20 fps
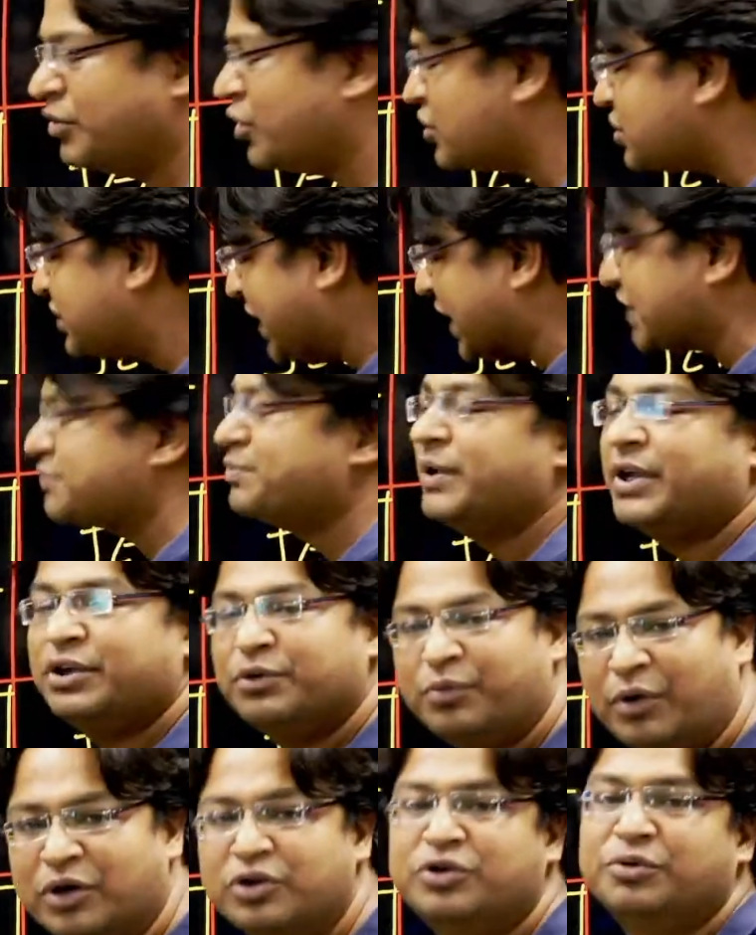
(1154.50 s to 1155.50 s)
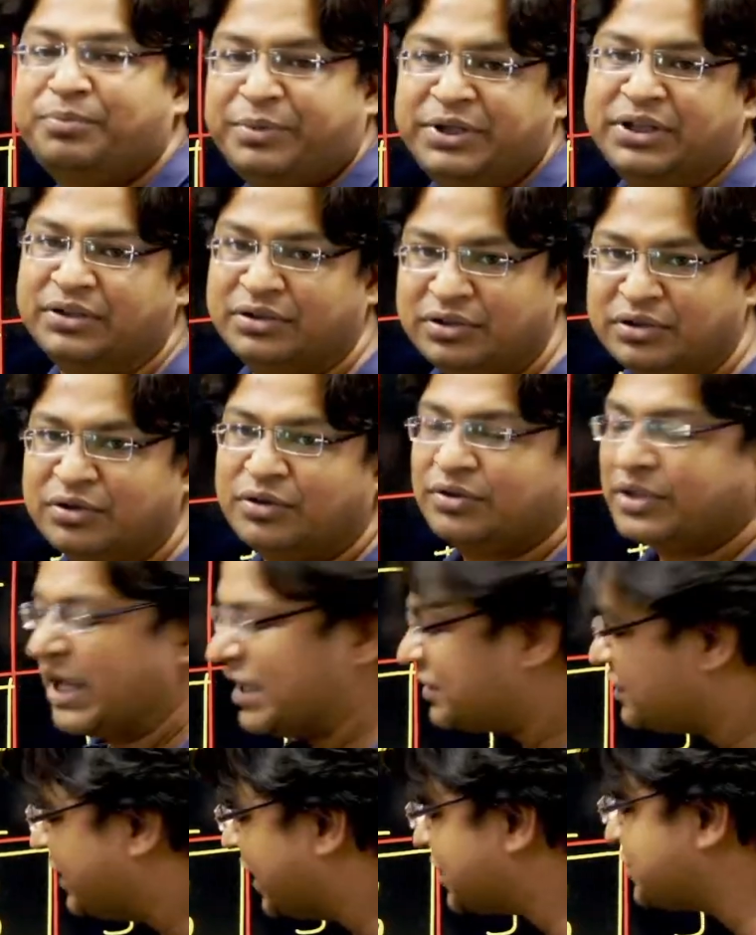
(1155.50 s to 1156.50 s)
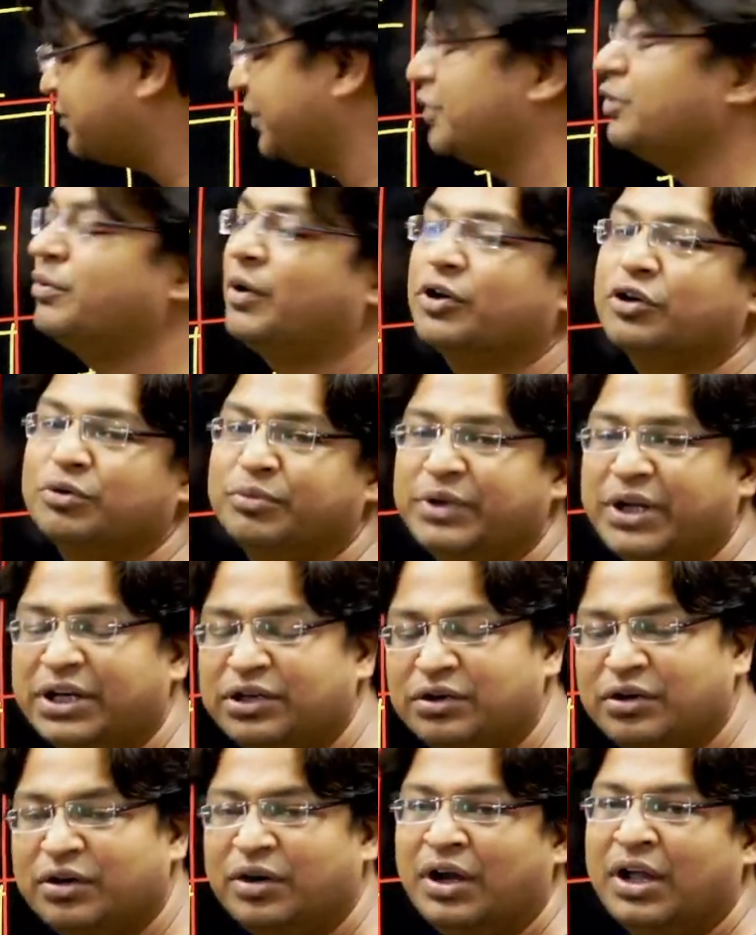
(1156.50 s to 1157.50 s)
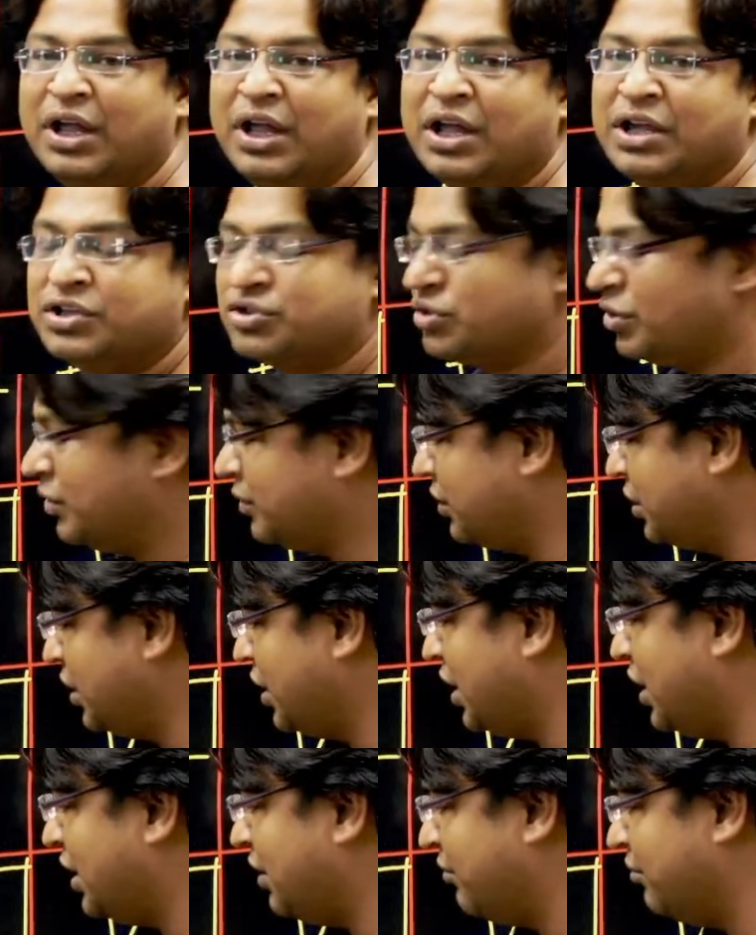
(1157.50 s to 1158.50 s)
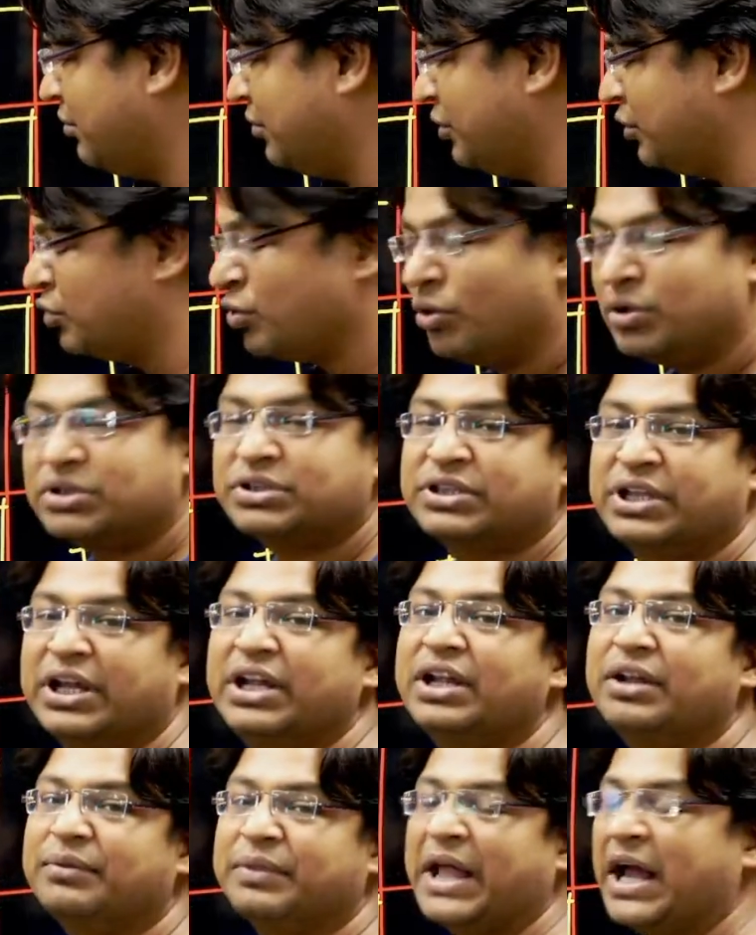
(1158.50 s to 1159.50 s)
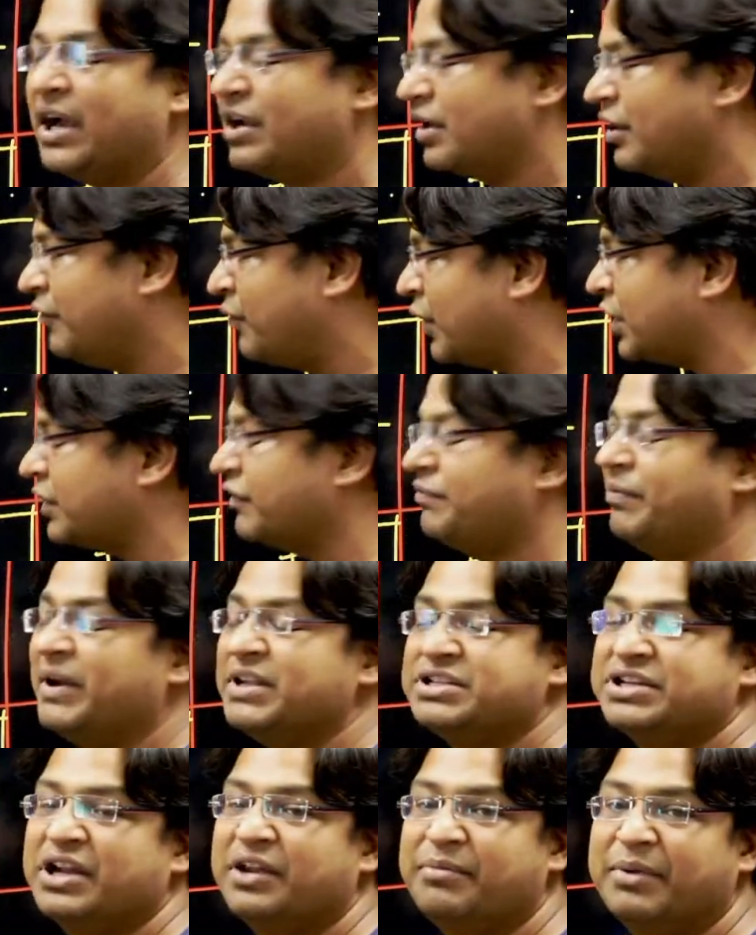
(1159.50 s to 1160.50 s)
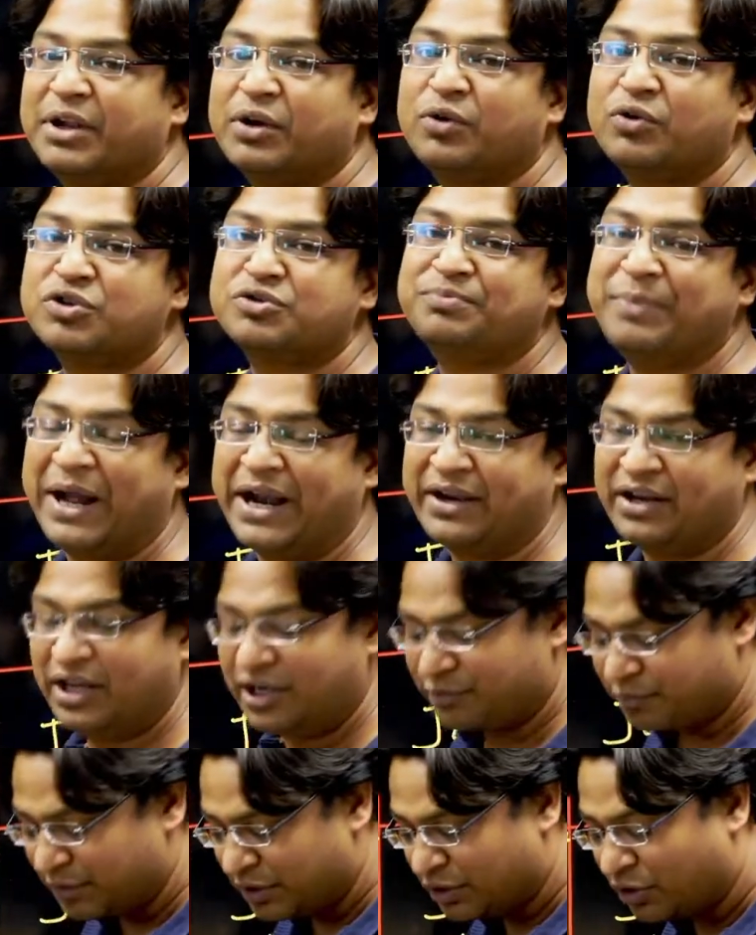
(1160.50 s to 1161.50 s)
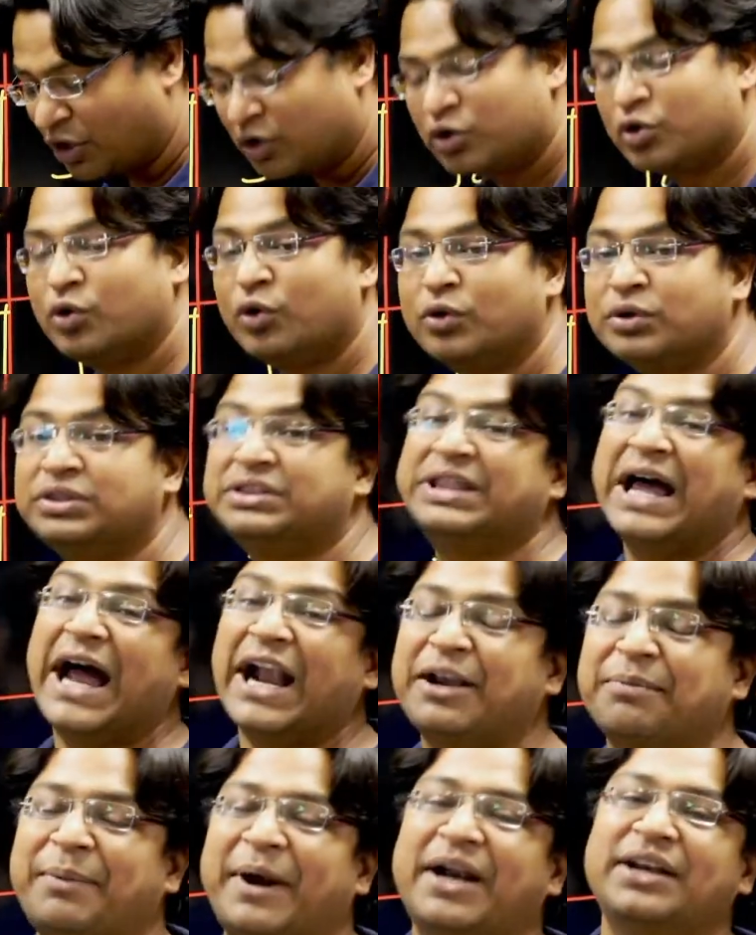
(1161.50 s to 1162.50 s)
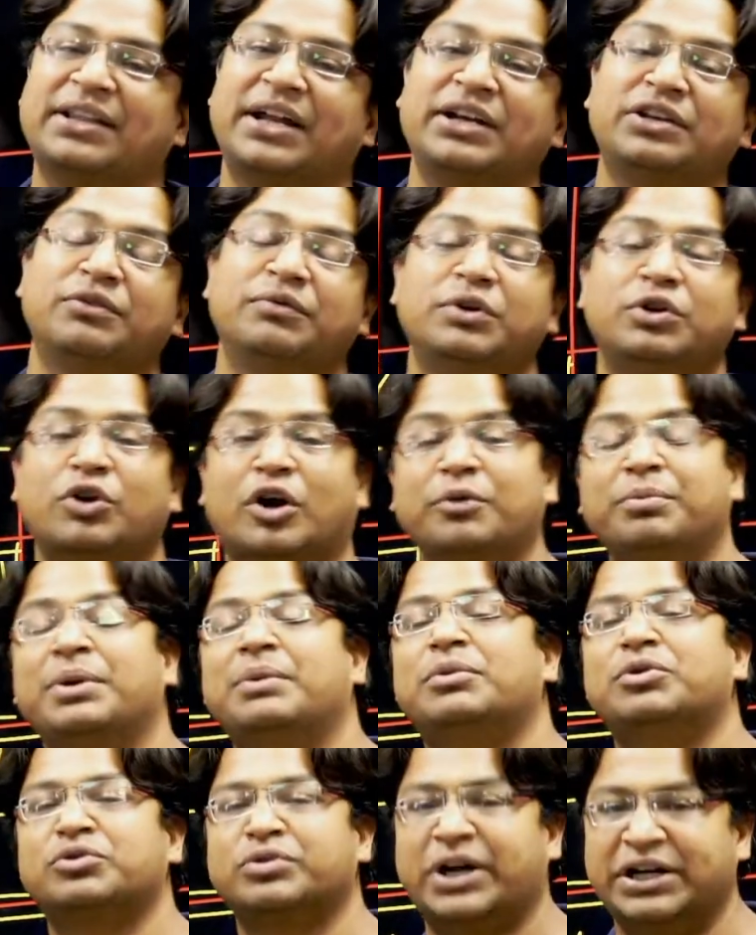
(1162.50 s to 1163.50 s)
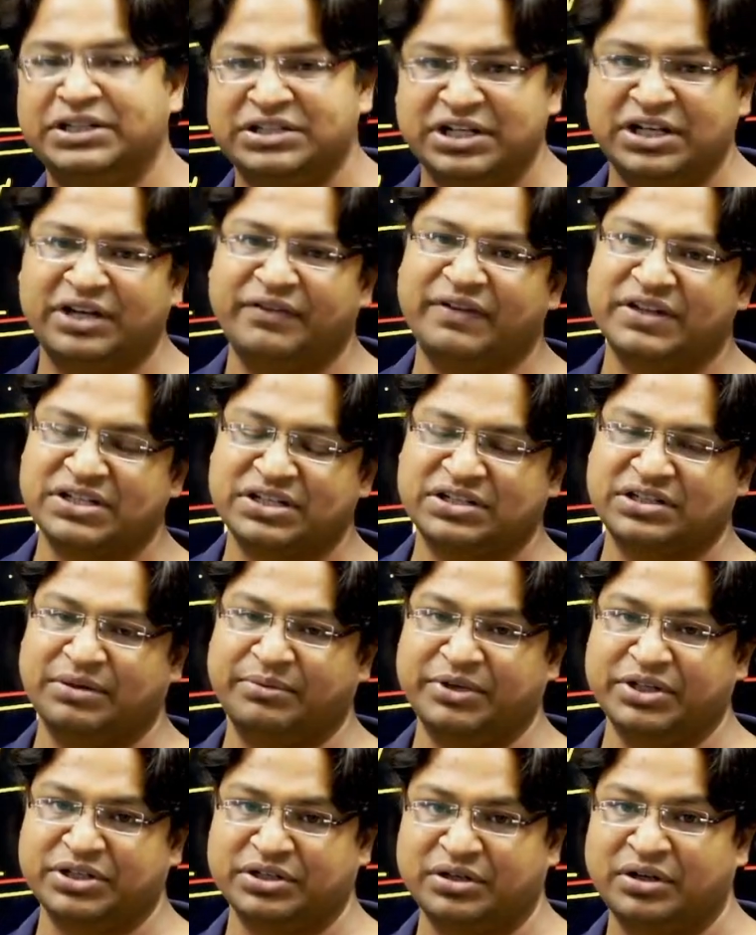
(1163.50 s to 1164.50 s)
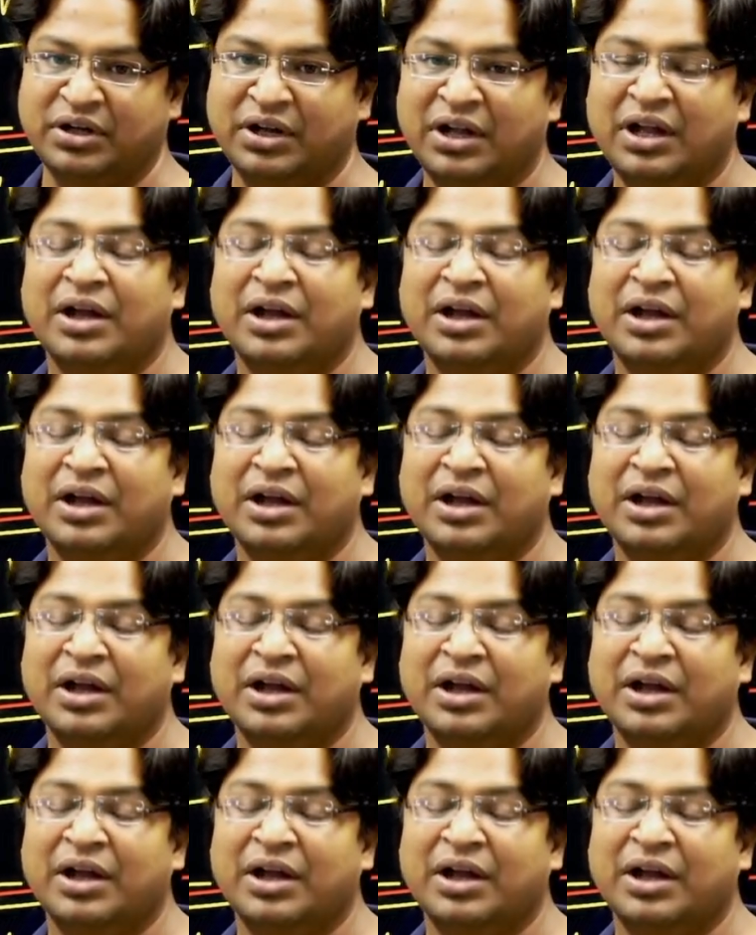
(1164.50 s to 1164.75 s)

that's where you want to be. That's where you want to be, and so don't think that what if my JEE Main goes bad. It will not go that bad that you will not be able to write JEE Advanced examination.